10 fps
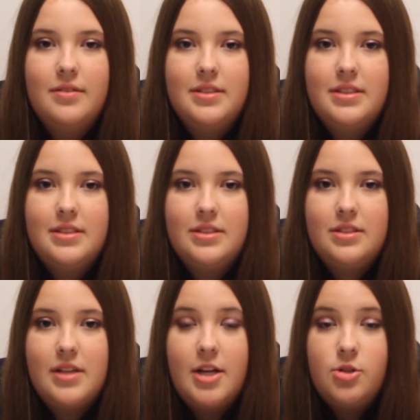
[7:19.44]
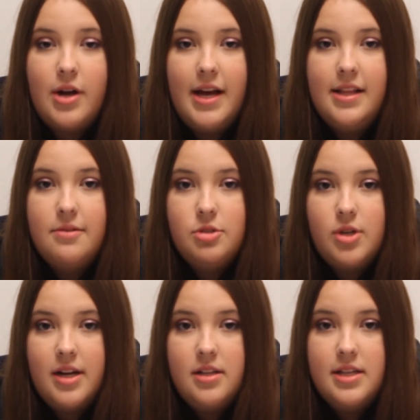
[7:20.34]
was
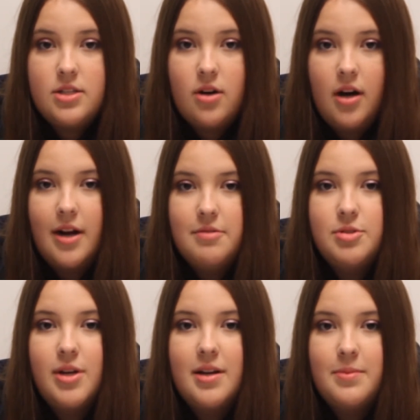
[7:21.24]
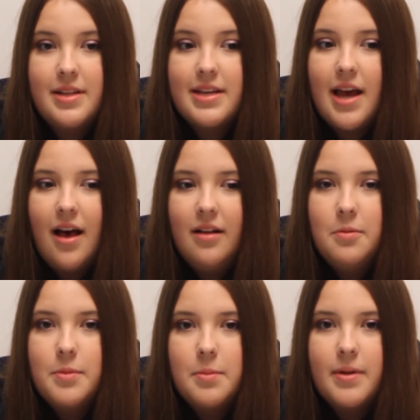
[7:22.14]
trying to like talk. I was trying to be like,
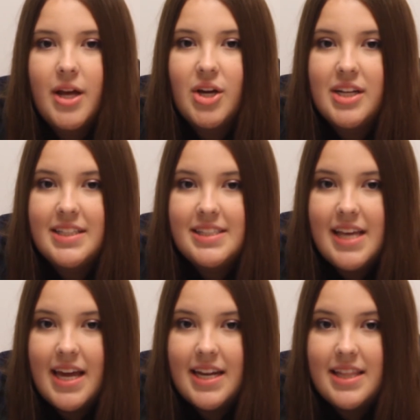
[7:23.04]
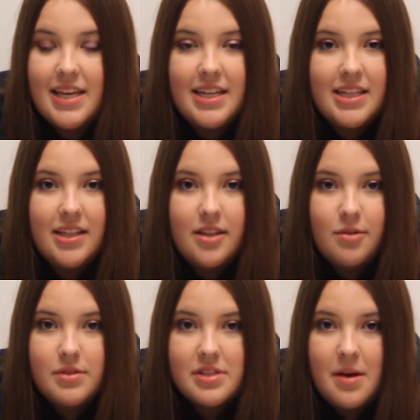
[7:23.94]
help me, but I couldn't say anything. Nothing
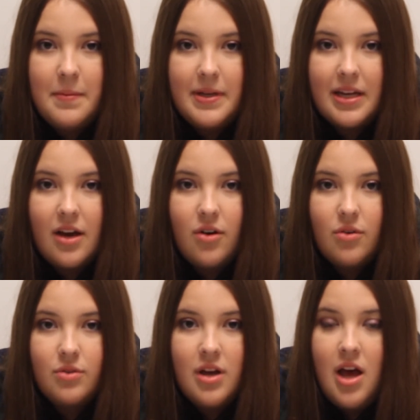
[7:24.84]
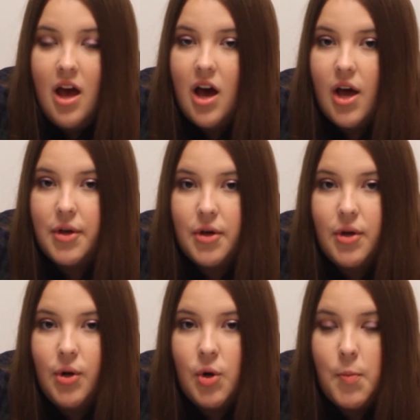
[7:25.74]
was coming out. I
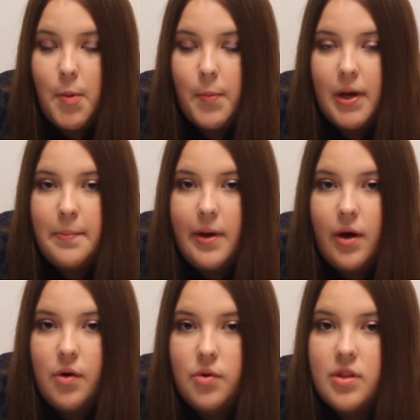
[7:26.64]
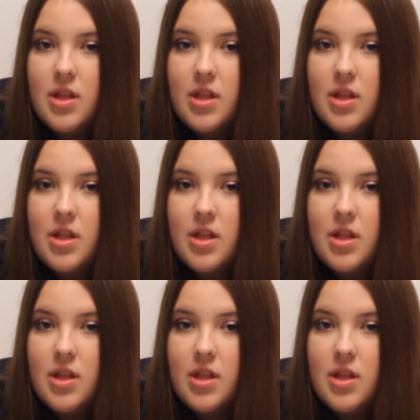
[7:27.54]
couldn't open my mouth.